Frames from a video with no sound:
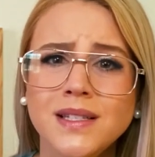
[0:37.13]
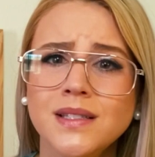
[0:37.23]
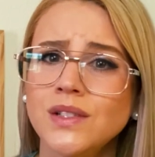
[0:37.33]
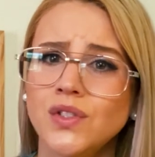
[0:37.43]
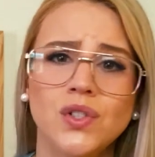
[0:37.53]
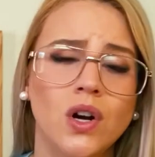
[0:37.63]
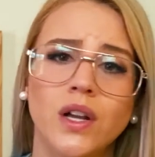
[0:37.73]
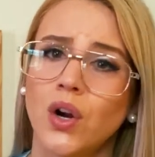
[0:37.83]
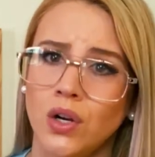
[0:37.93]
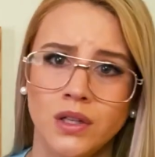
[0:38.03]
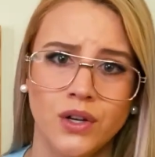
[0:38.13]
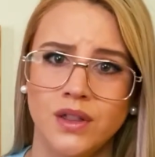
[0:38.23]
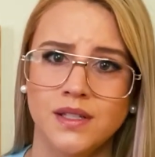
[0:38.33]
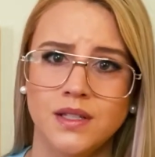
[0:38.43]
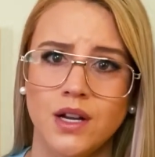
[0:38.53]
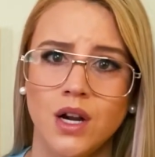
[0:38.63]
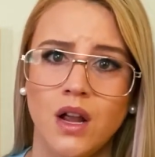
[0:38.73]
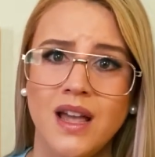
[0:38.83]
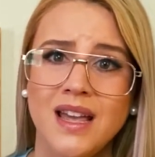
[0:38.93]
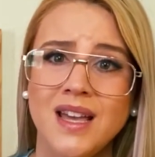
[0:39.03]
season starting earlier this year,
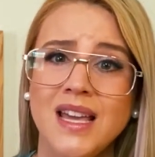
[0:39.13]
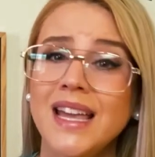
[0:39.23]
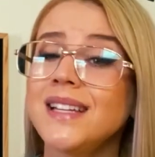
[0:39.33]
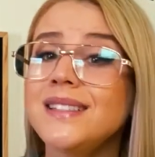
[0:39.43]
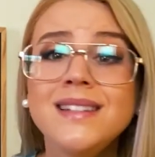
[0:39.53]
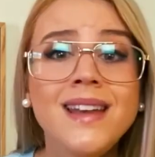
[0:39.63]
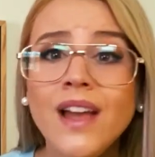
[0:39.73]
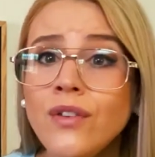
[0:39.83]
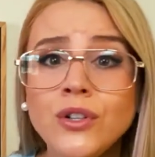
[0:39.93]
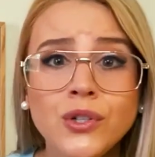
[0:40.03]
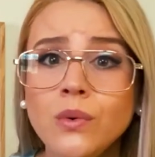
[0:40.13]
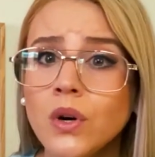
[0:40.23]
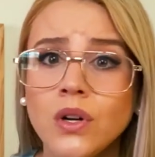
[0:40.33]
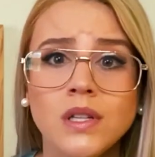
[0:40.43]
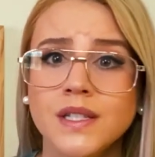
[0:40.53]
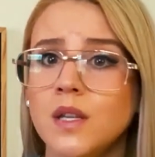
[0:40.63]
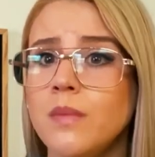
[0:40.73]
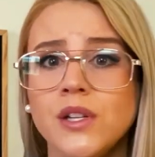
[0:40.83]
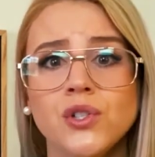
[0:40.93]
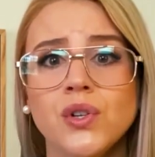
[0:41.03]
it's never too early to
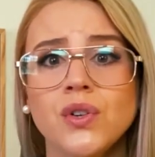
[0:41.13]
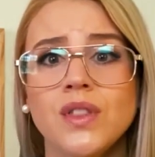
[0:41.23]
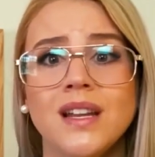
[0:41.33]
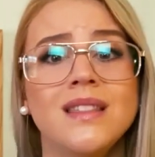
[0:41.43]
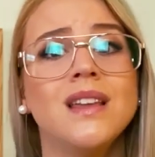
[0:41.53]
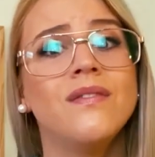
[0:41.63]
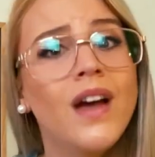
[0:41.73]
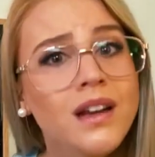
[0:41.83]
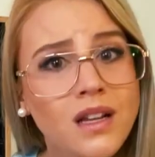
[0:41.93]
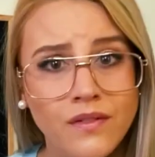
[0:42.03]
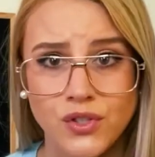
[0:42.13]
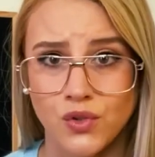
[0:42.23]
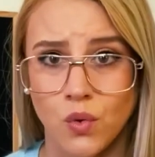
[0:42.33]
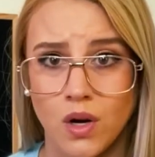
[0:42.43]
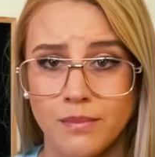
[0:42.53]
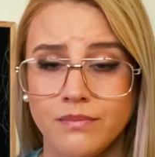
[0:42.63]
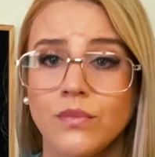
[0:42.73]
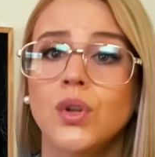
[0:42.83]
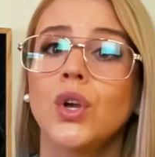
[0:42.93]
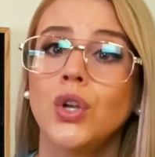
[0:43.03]
make sure that in the event of a
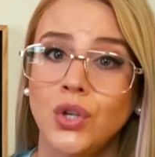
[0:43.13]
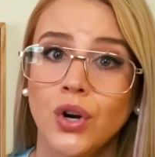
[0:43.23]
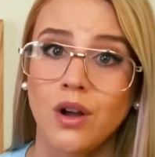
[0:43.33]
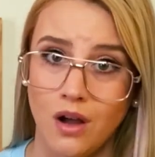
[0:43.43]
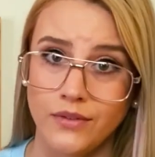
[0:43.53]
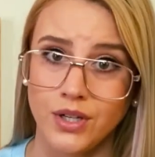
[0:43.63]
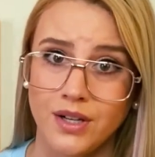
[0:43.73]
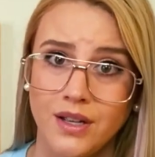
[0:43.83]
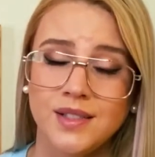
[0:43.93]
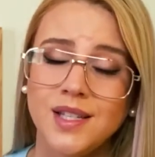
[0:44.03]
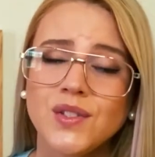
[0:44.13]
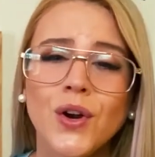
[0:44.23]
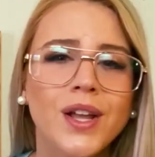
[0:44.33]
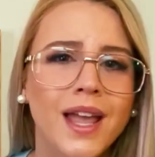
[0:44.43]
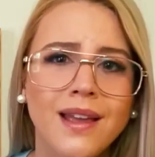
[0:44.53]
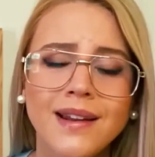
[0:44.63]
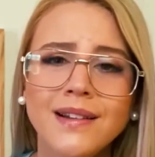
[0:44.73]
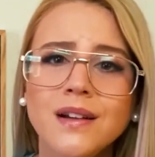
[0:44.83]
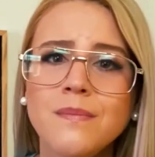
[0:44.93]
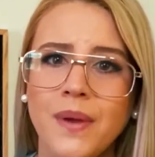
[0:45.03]
storm, you're covered. Since our
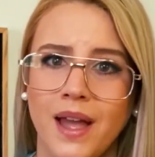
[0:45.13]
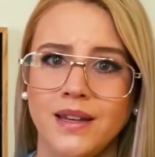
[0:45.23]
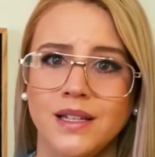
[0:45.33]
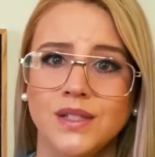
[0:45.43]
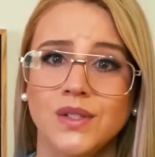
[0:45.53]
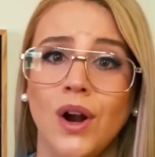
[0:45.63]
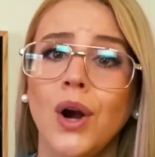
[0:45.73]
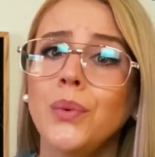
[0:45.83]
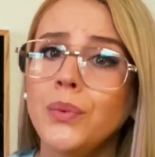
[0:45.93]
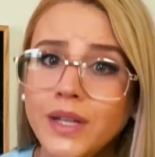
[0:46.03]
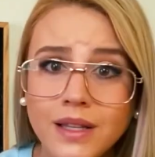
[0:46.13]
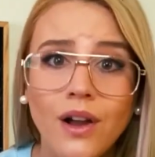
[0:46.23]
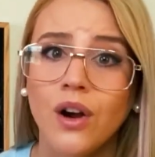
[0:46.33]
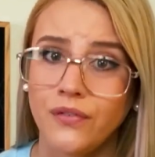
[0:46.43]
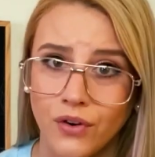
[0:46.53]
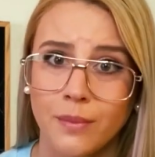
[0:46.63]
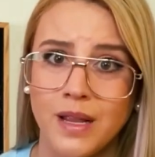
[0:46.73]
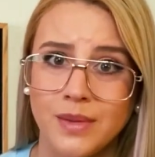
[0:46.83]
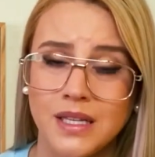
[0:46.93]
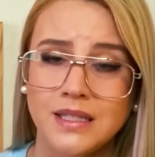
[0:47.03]
canine companions are really our fur
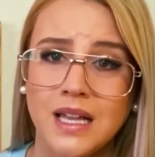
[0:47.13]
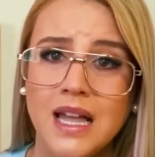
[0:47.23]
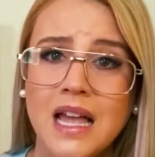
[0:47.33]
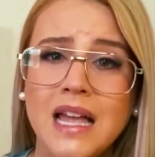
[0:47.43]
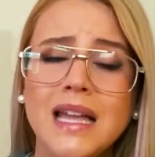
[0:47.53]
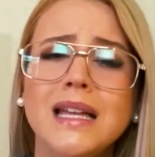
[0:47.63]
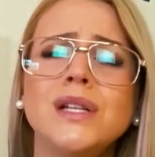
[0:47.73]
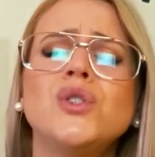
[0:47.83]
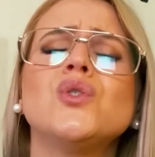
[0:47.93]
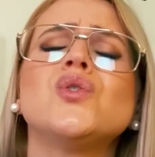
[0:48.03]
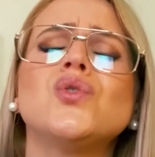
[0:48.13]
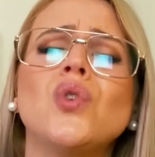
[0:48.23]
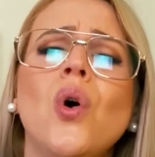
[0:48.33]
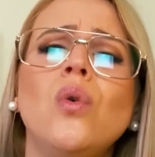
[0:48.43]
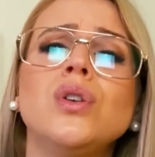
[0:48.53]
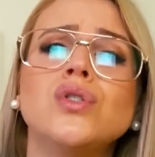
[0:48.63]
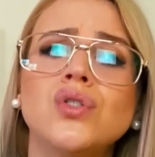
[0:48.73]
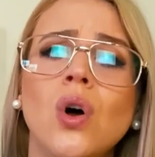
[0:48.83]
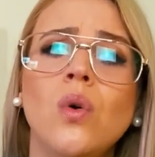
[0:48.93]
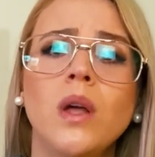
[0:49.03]
babies, it is so,
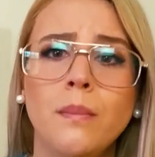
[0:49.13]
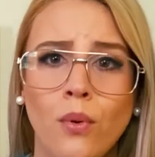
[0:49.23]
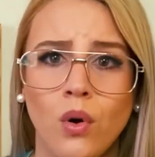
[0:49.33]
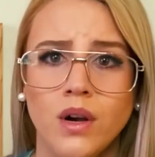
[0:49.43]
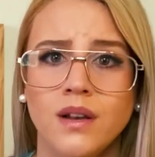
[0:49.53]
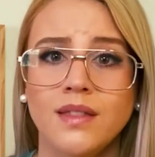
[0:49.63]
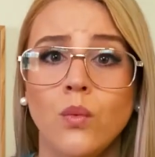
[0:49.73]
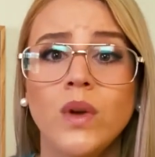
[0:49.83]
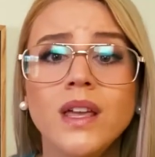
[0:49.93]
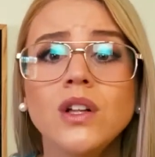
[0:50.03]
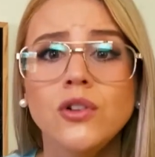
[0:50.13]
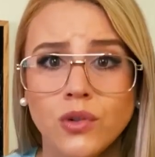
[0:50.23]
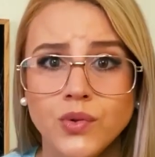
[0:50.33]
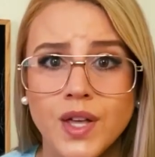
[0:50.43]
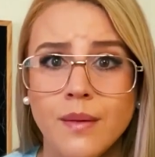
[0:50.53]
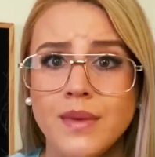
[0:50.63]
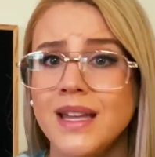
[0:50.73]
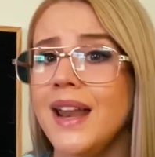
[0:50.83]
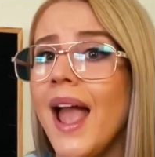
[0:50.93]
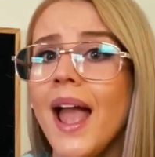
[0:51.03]
so important that we include them
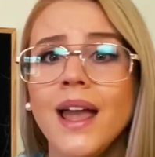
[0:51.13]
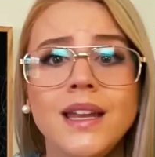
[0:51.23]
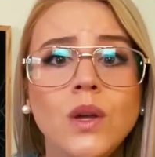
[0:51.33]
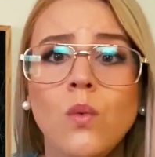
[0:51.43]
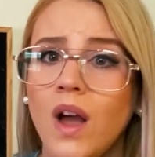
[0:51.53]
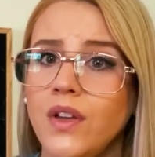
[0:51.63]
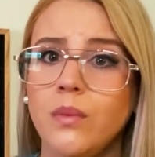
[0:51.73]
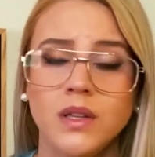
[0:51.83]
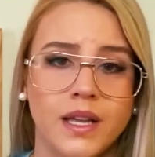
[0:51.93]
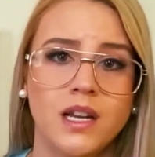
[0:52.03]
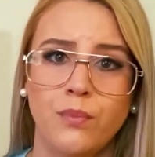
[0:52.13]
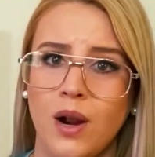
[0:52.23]
in any weather related